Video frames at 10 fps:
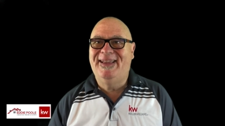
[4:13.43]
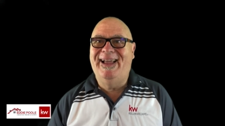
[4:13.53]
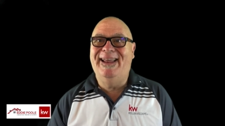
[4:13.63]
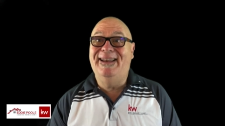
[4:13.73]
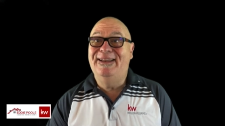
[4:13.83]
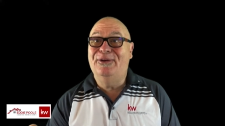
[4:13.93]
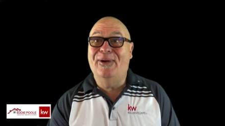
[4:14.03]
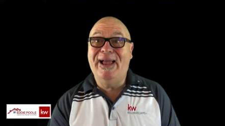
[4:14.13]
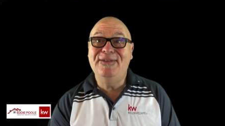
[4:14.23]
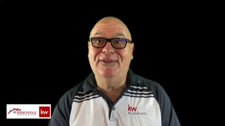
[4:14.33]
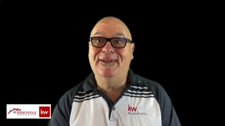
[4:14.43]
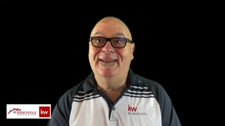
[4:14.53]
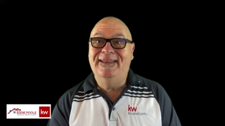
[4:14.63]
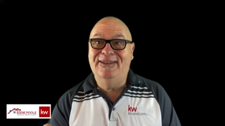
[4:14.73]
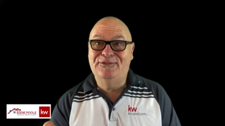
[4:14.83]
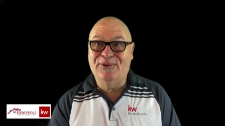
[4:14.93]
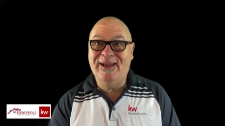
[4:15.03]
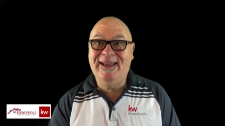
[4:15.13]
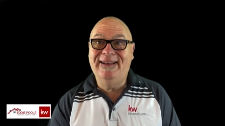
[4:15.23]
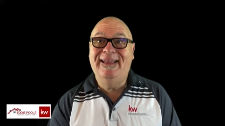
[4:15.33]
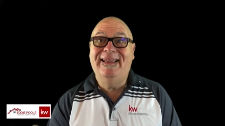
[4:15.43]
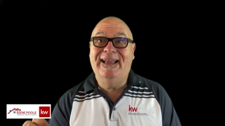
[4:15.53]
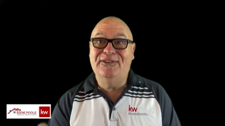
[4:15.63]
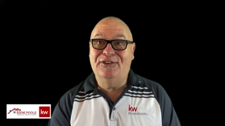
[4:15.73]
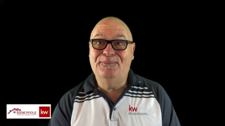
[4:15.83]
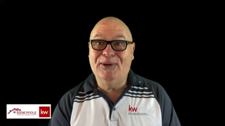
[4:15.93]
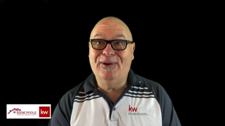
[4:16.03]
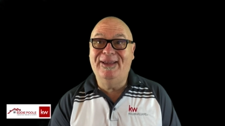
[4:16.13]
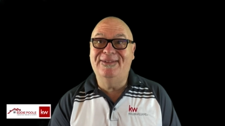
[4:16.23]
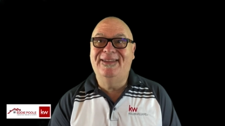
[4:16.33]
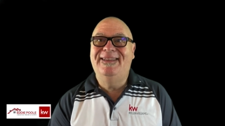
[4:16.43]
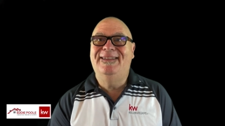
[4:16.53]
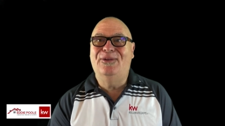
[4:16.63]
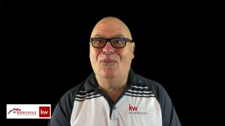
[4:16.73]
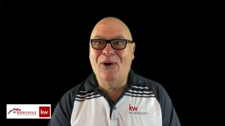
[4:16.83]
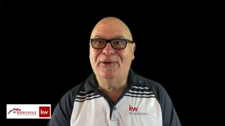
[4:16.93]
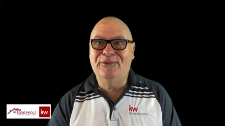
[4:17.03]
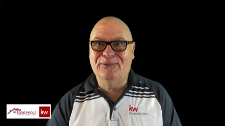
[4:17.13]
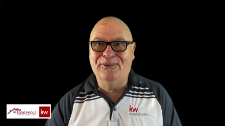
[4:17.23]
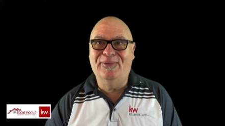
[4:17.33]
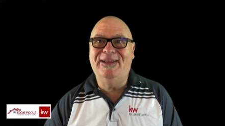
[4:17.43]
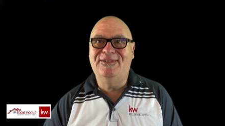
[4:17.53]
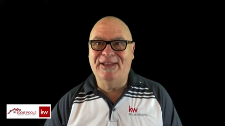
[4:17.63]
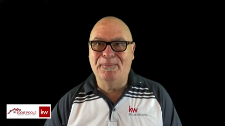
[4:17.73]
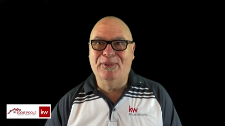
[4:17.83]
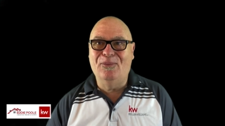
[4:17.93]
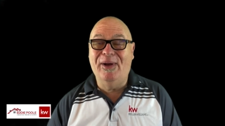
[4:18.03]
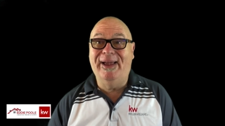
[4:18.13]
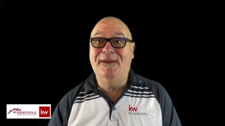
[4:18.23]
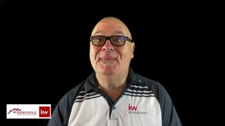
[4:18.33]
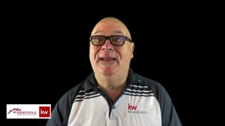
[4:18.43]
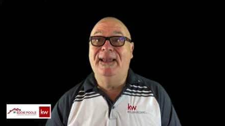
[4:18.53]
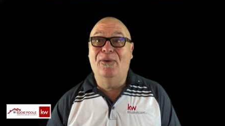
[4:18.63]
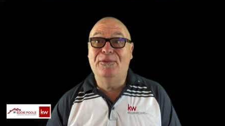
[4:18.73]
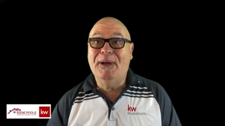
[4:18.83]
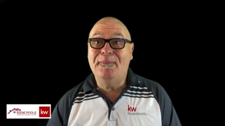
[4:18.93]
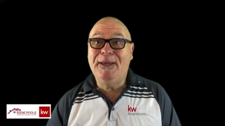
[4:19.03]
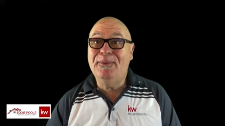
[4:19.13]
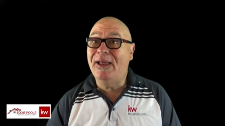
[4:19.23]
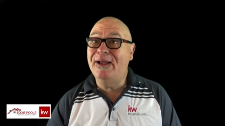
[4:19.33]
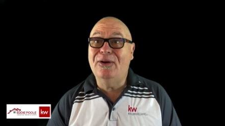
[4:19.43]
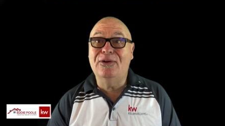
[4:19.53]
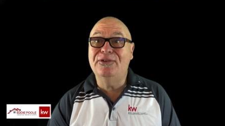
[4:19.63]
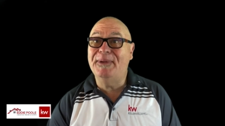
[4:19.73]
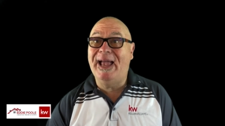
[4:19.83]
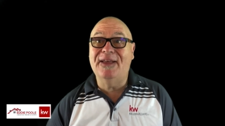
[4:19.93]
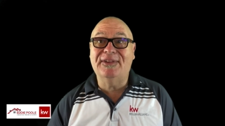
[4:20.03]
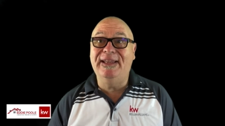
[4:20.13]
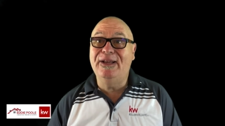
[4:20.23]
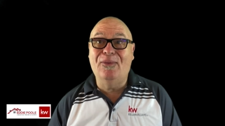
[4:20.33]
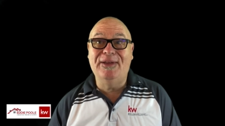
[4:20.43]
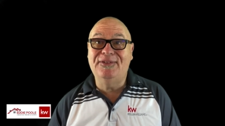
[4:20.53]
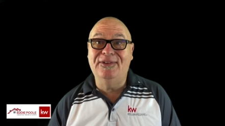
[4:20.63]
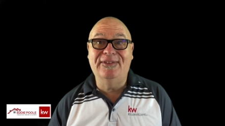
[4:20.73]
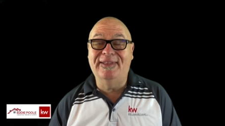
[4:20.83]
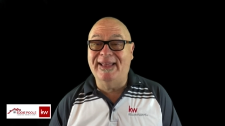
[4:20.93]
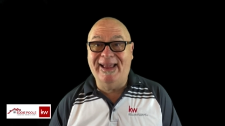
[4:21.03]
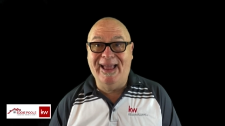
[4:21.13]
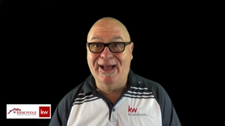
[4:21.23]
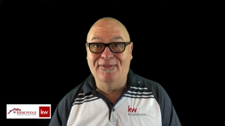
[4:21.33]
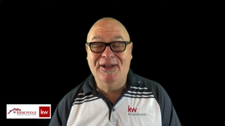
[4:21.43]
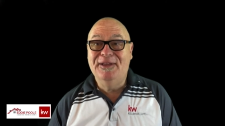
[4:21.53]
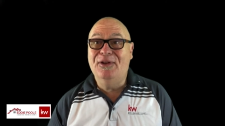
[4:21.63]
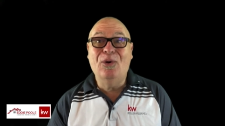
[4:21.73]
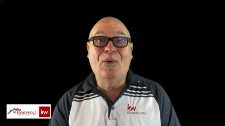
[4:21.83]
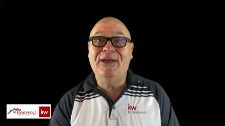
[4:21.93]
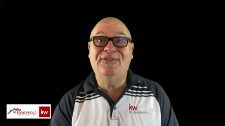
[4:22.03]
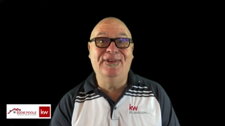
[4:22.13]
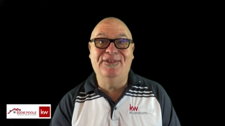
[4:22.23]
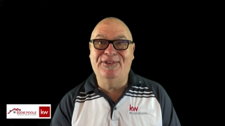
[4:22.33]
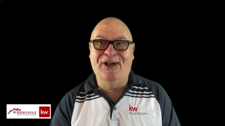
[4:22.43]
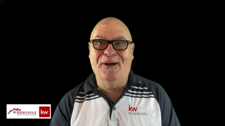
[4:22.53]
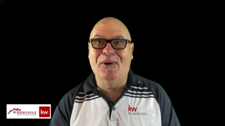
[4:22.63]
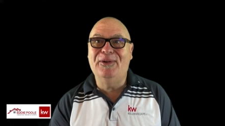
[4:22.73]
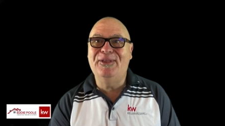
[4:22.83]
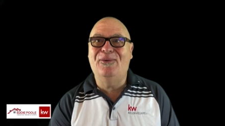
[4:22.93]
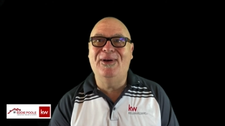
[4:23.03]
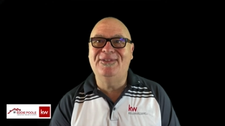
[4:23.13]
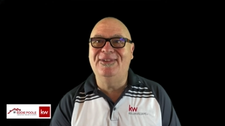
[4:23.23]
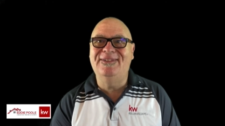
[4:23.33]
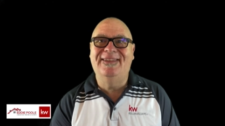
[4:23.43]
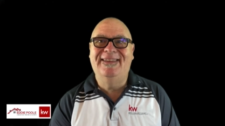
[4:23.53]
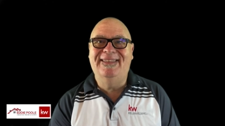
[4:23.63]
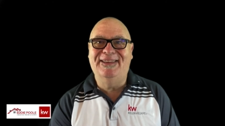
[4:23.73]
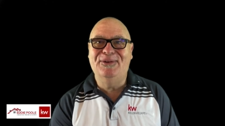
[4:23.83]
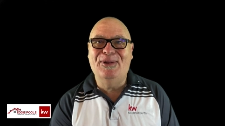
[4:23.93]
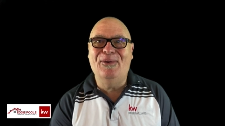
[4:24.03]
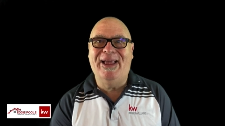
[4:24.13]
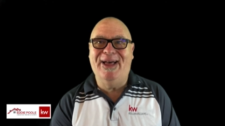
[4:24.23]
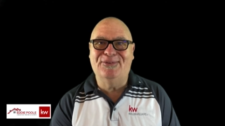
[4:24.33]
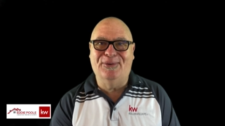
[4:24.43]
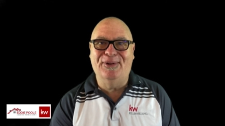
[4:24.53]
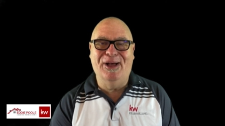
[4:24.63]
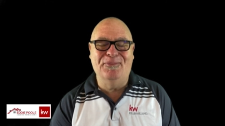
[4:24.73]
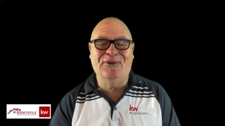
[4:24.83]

And your agent is trained, he has experience to walk you through each step of the way. Now, with my people, I encourage them to ask any questions that they have. No question is dumb. Only the questions that you don't ask are dumb.